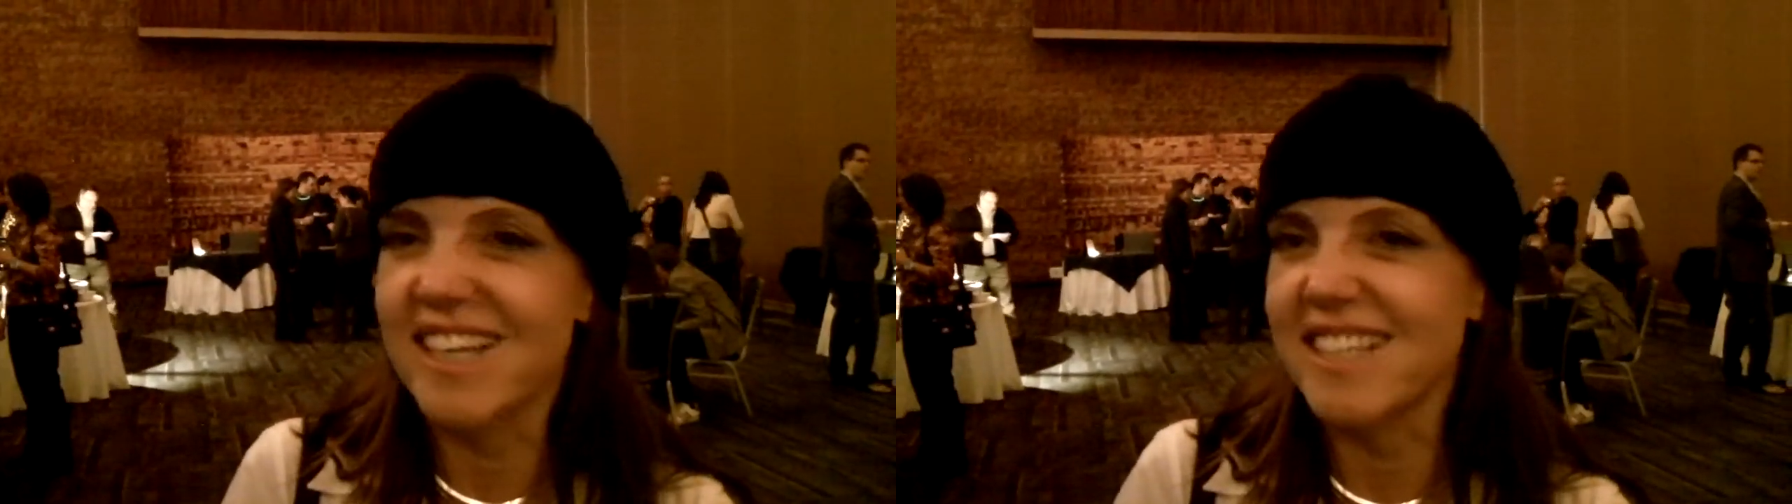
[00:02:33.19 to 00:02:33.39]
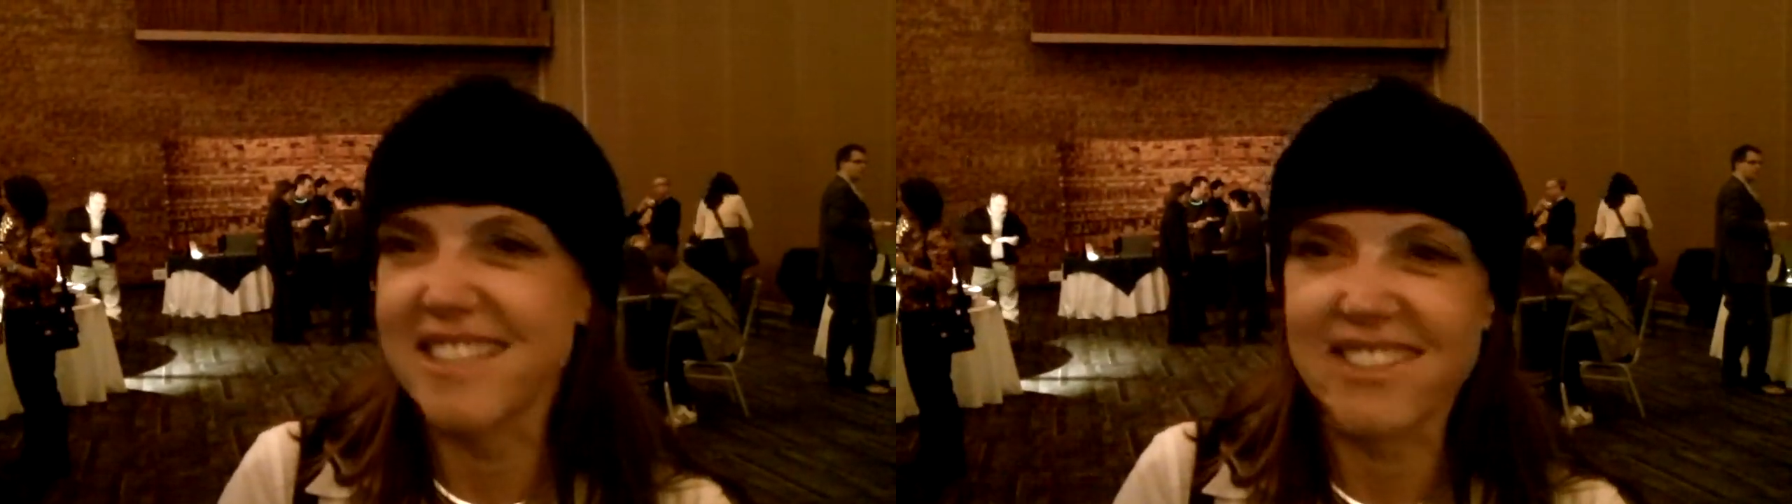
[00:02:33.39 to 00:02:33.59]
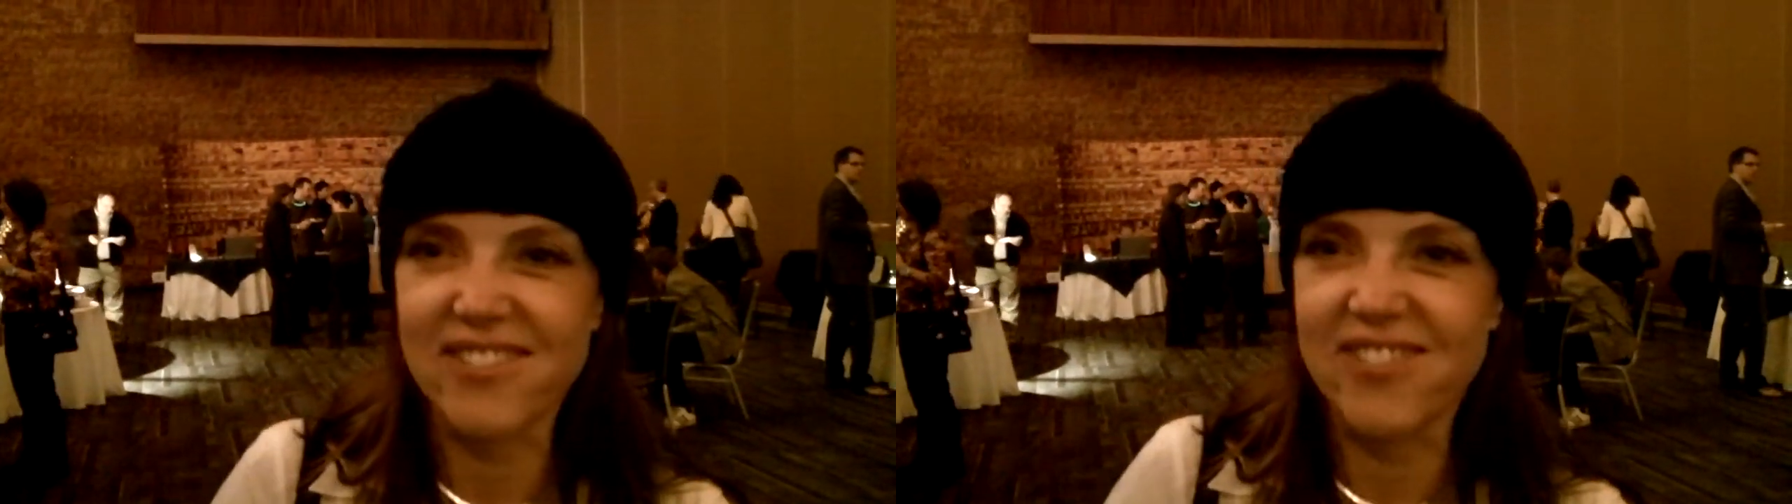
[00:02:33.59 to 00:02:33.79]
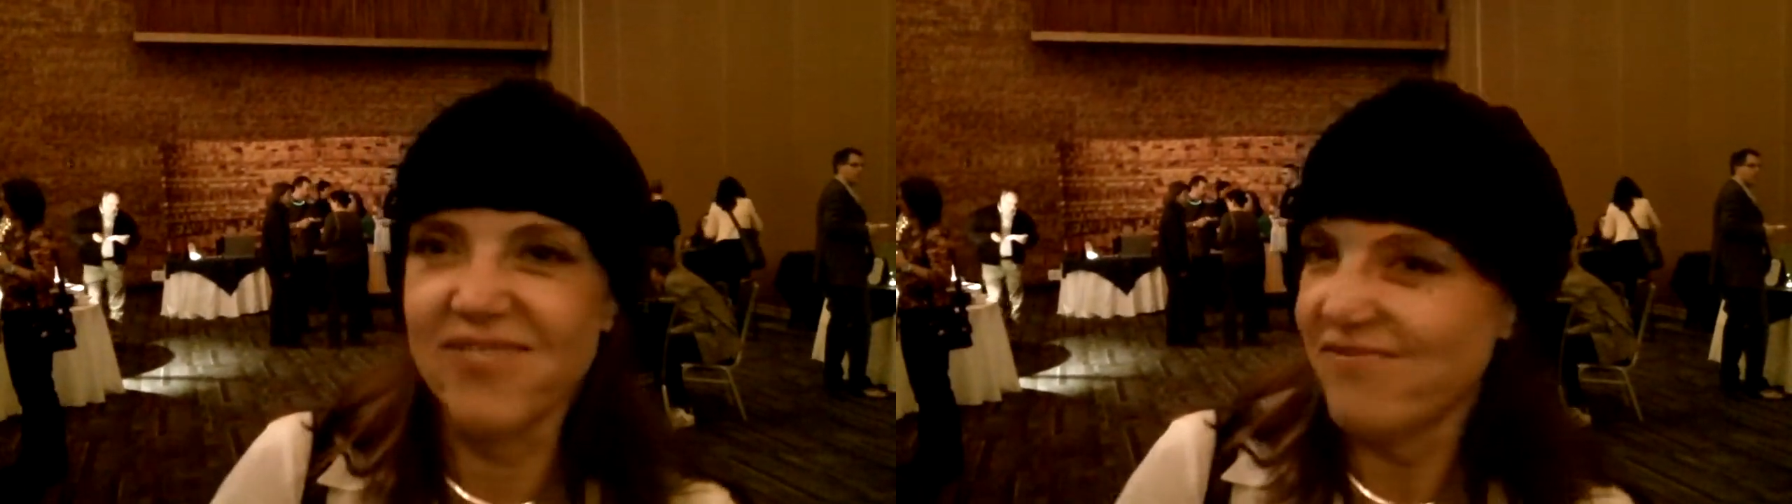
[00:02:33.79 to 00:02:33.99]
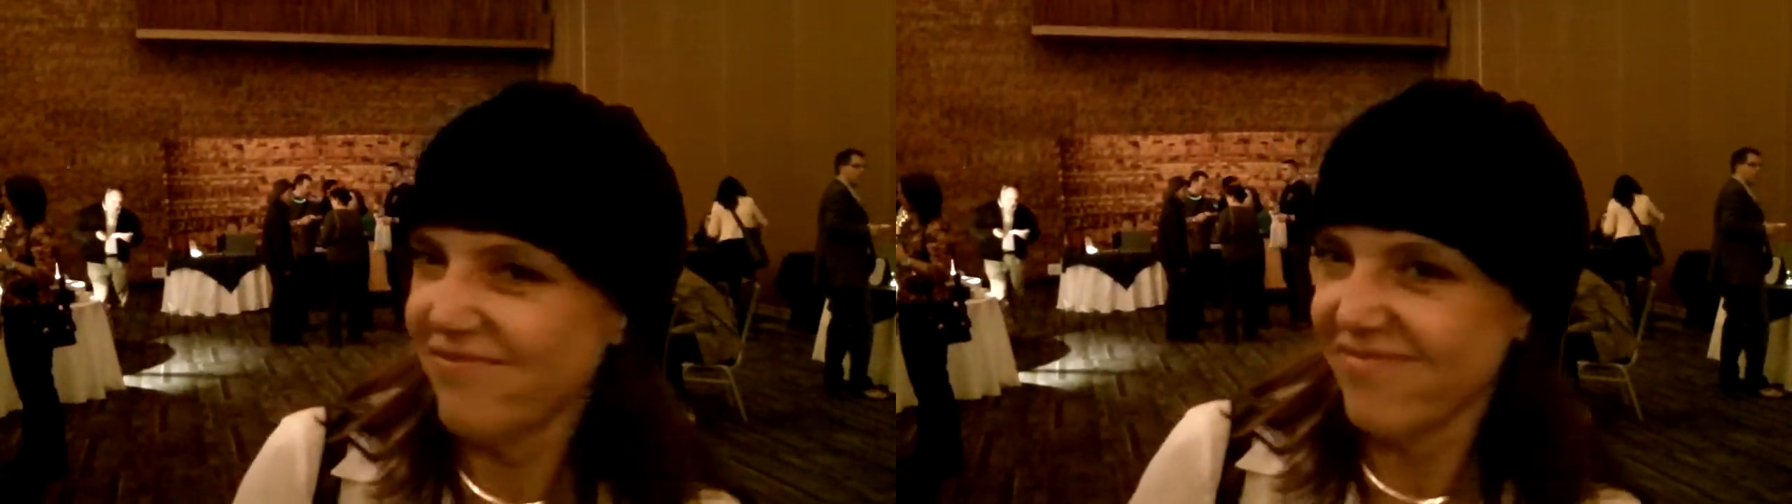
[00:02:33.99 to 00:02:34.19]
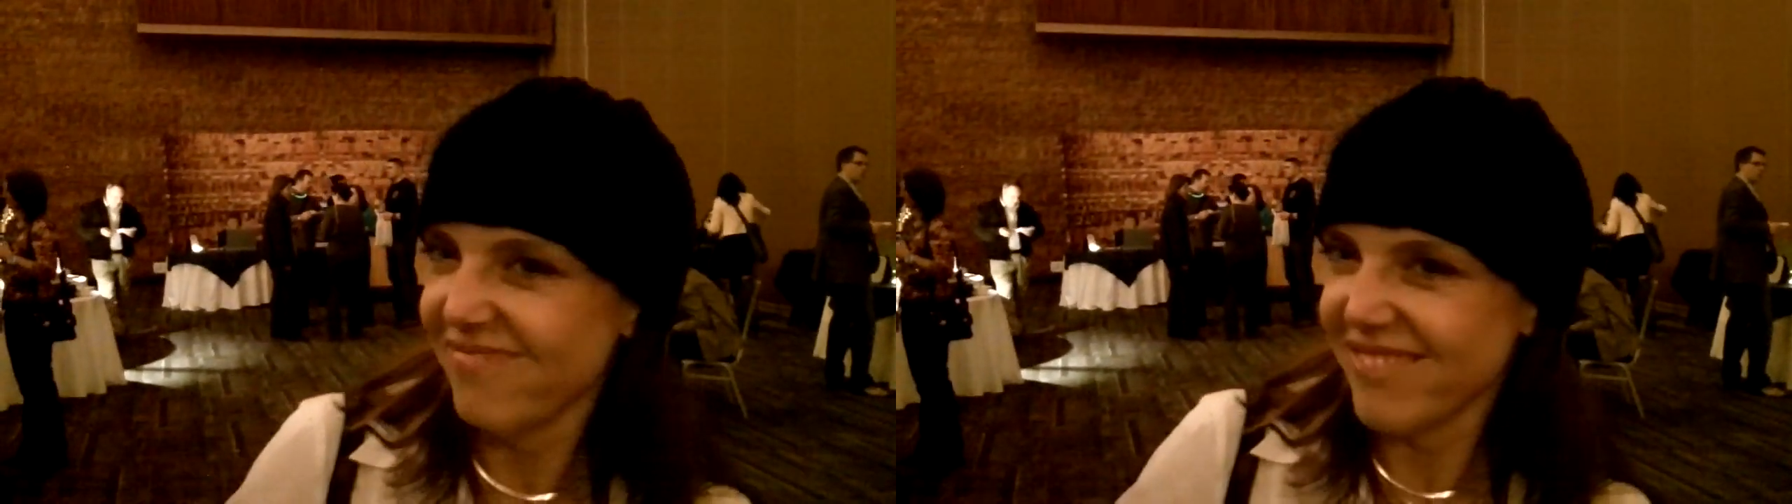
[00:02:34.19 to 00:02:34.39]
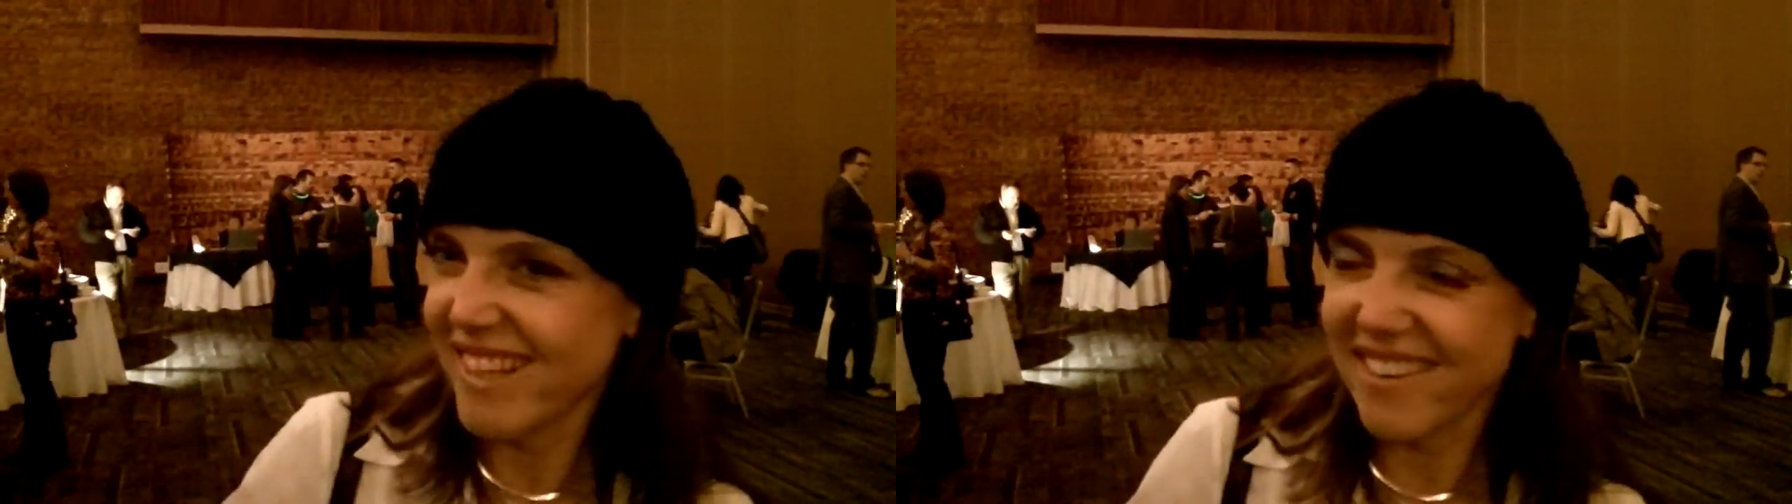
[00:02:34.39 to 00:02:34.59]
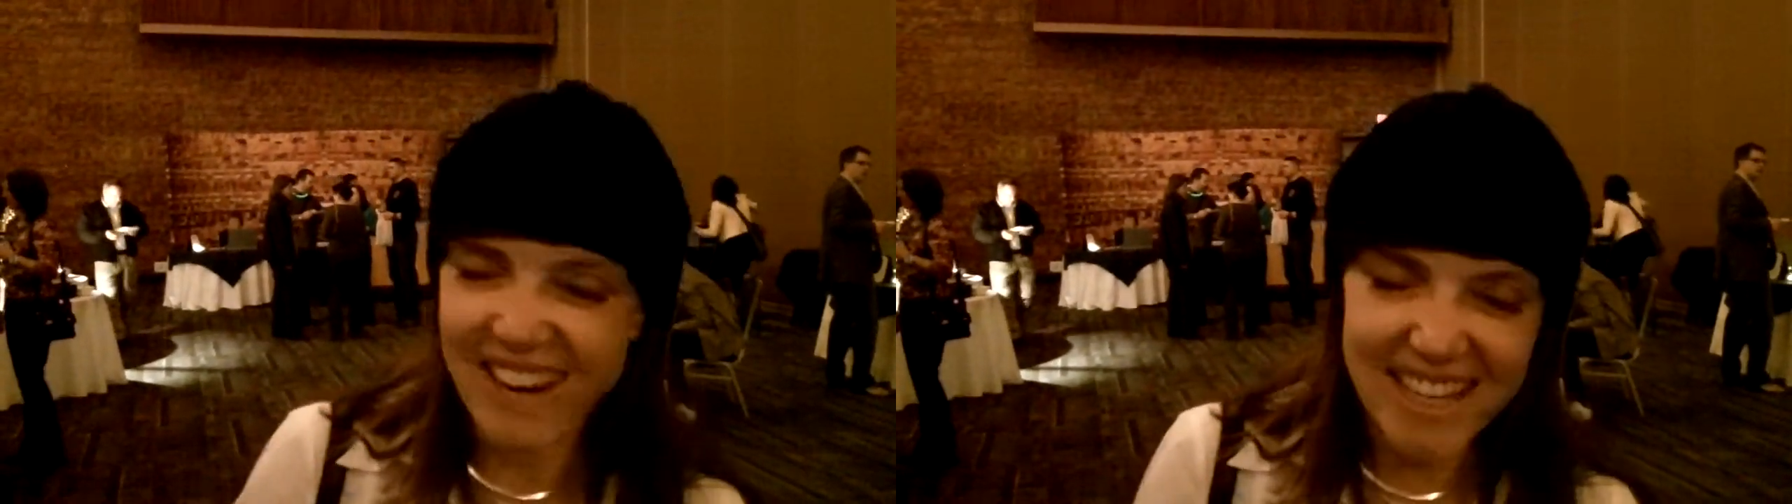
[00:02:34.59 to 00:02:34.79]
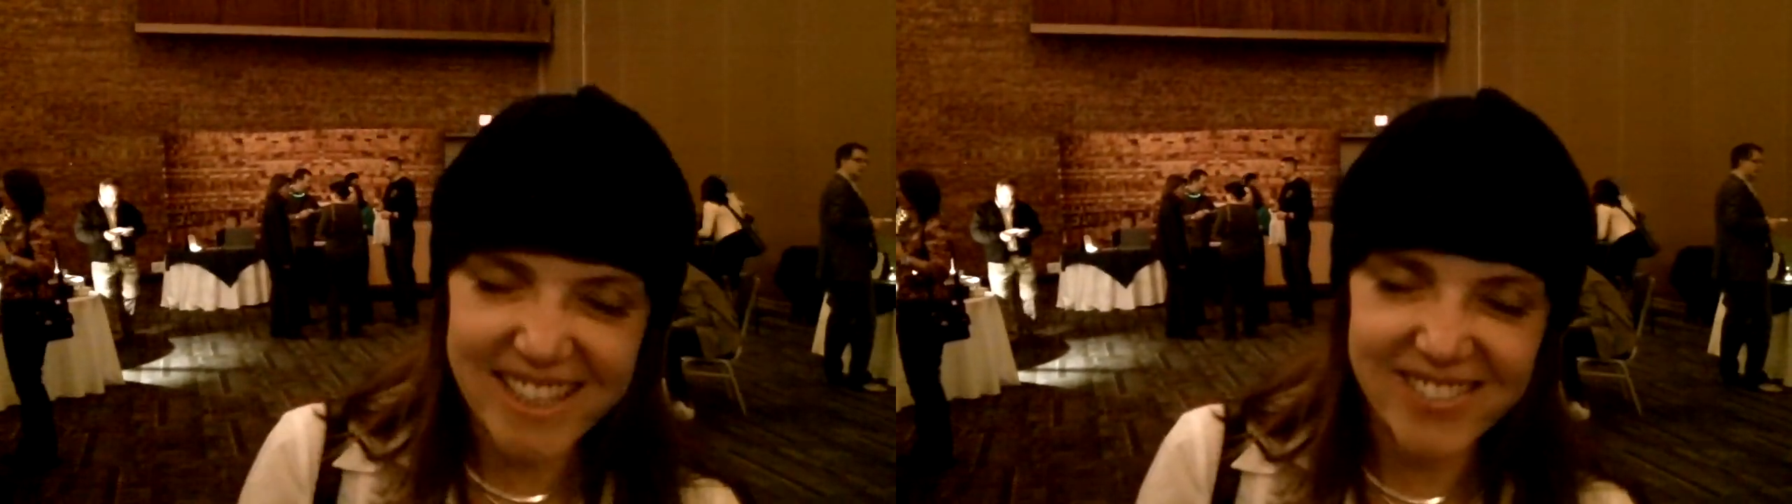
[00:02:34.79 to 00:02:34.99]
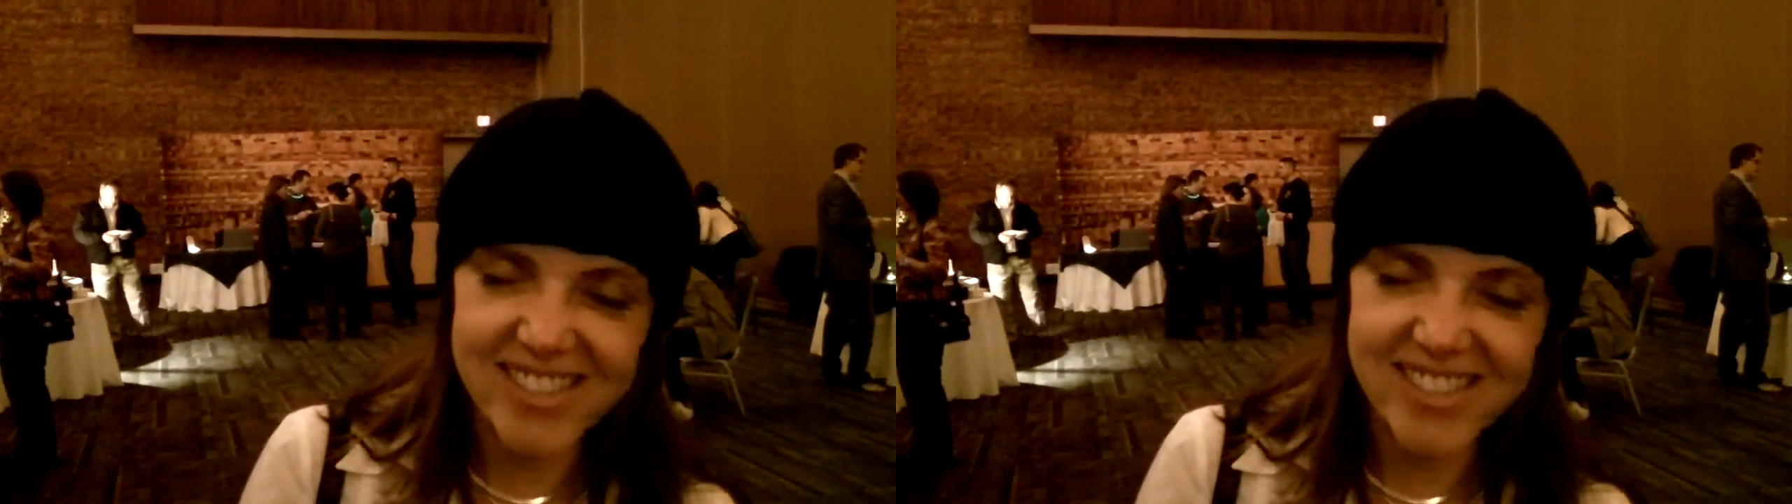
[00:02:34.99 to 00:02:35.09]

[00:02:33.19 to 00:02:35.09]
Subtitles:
is great.